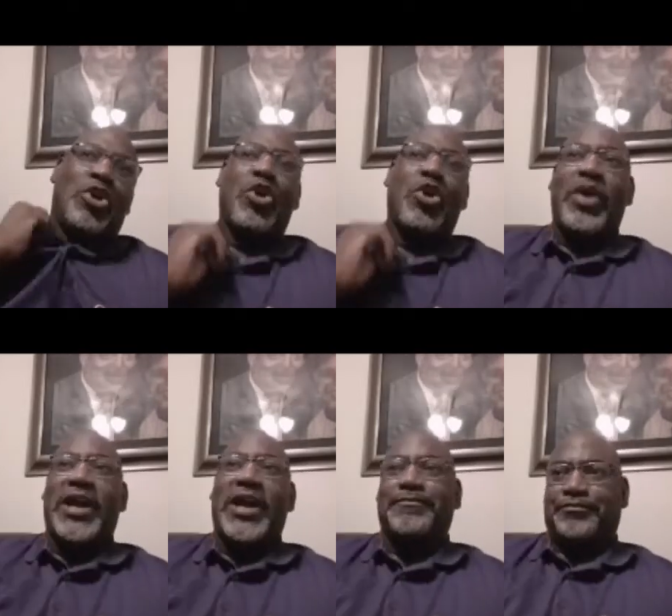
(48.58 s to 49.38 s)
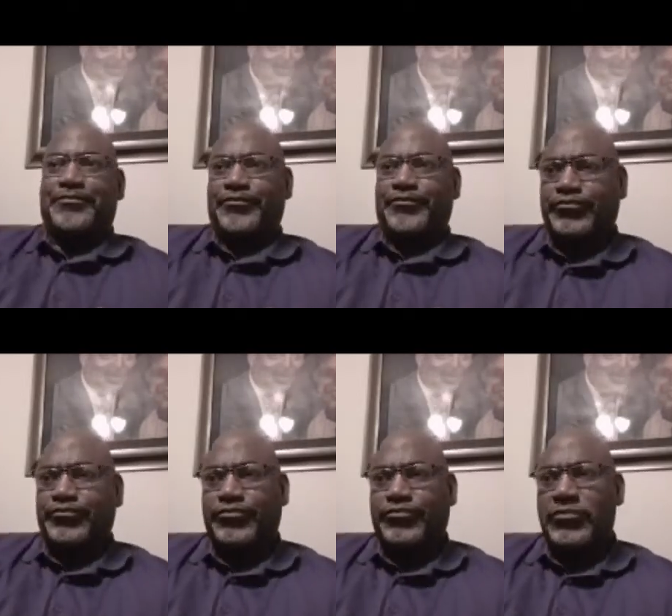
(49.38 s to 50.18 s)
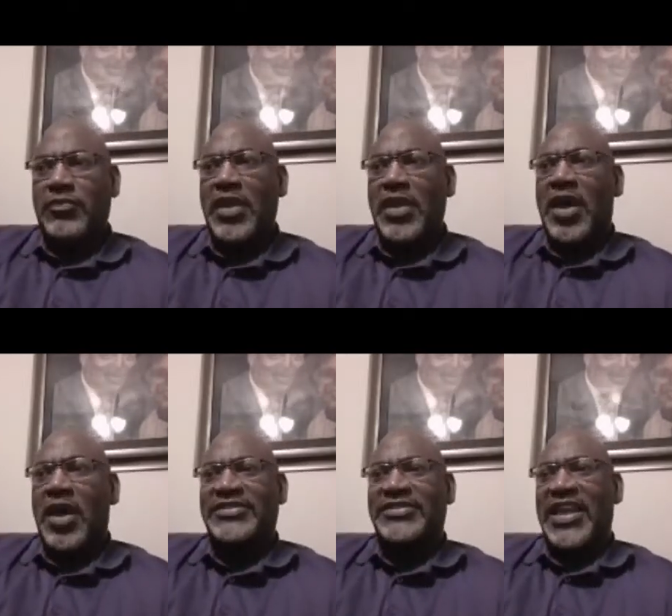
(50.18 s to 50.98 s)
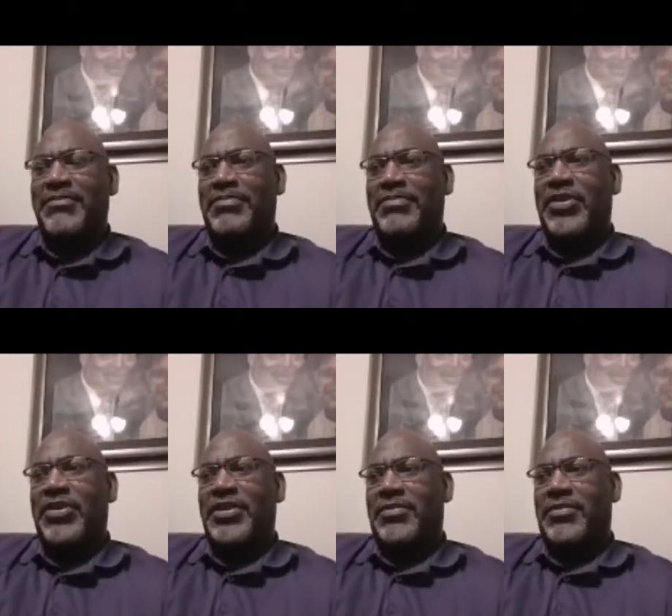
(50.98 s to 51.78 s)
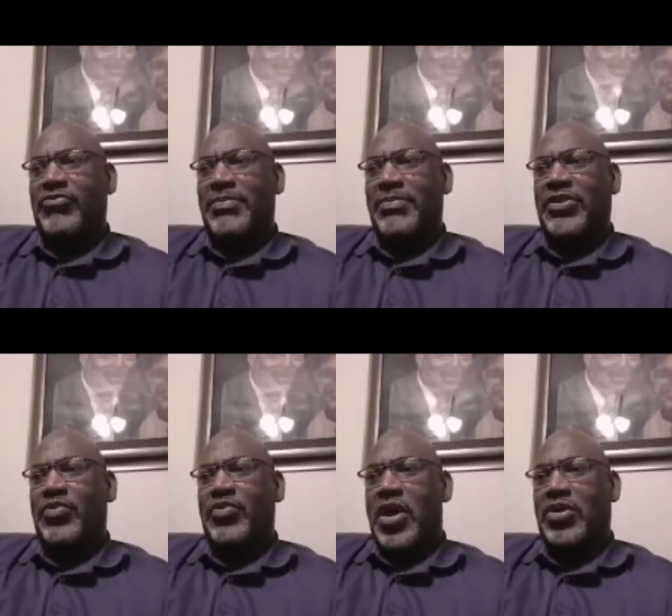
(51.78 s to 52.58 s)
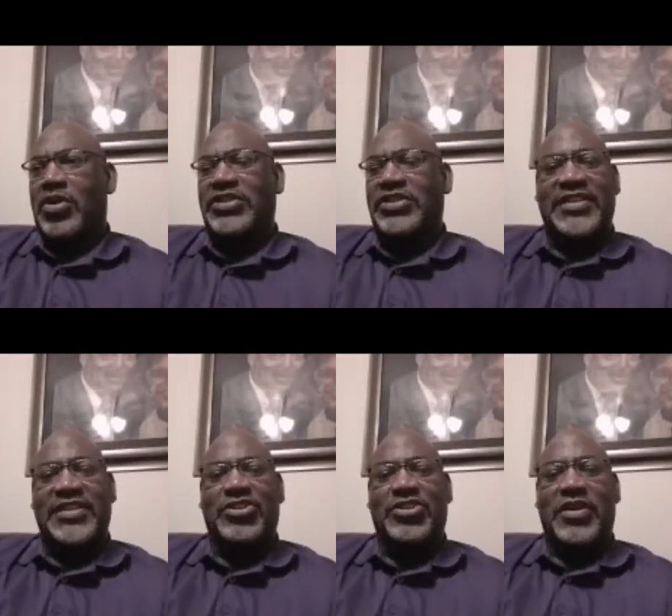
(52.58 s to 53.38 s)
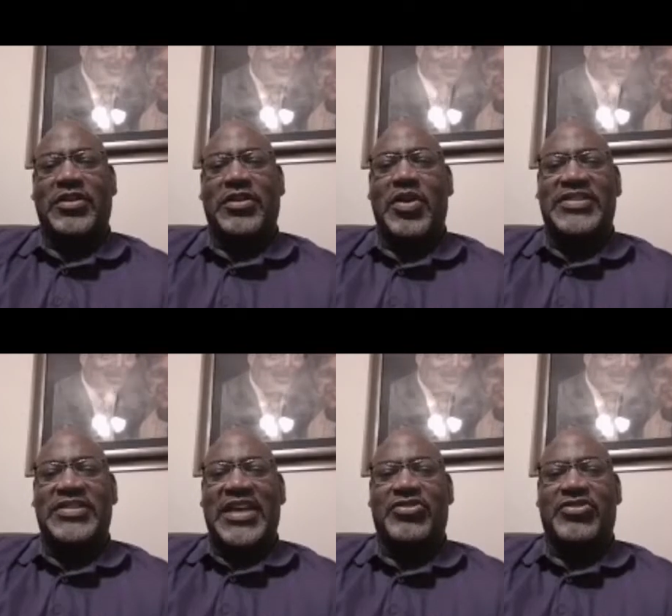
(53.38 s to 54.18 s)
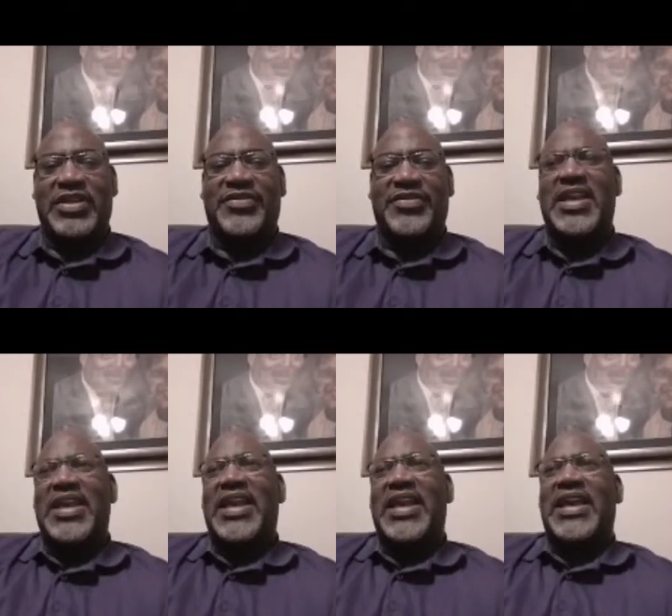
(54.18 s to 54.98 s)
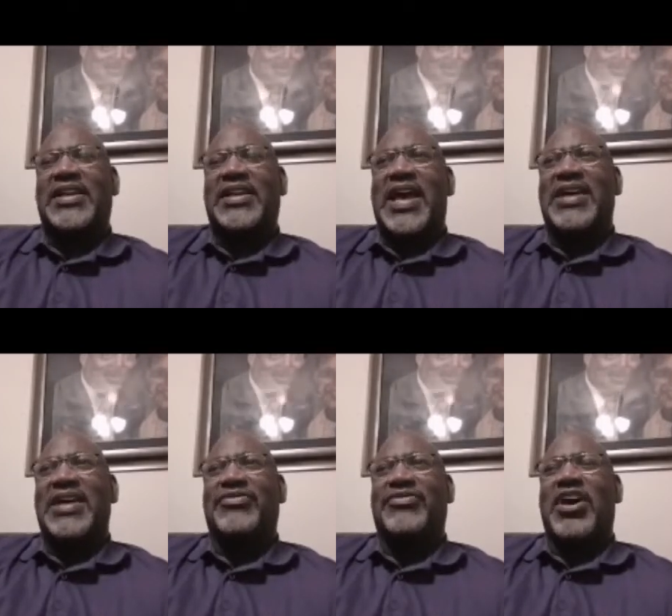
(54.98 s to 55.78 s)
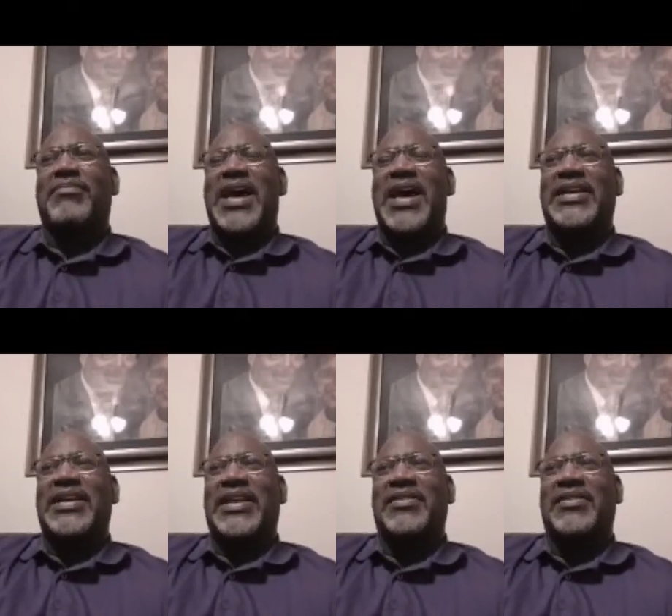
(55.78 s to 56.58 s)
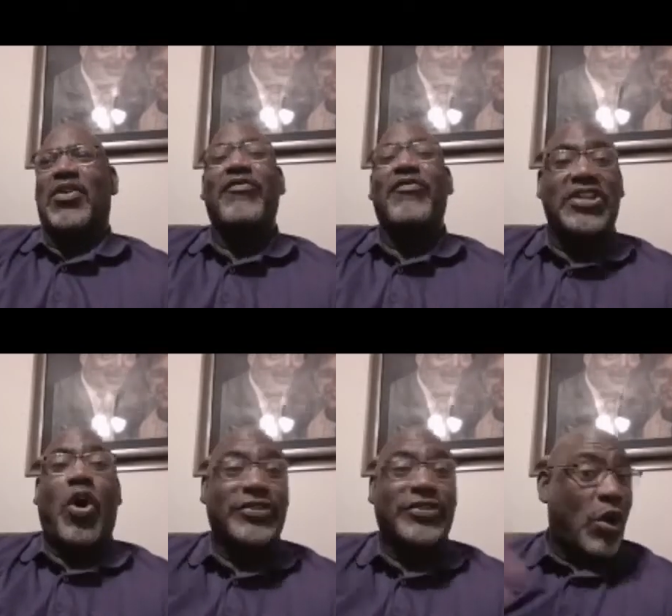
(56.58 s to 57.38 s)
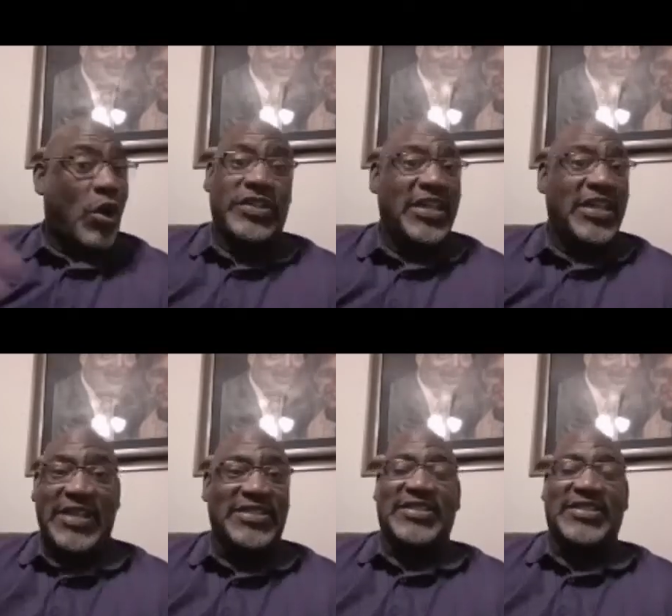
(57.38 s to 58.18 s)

where uh, as they had built the rebuilt the walls, they said the joy of the Lord is our strength. And I thought about it, and over over over the years, not just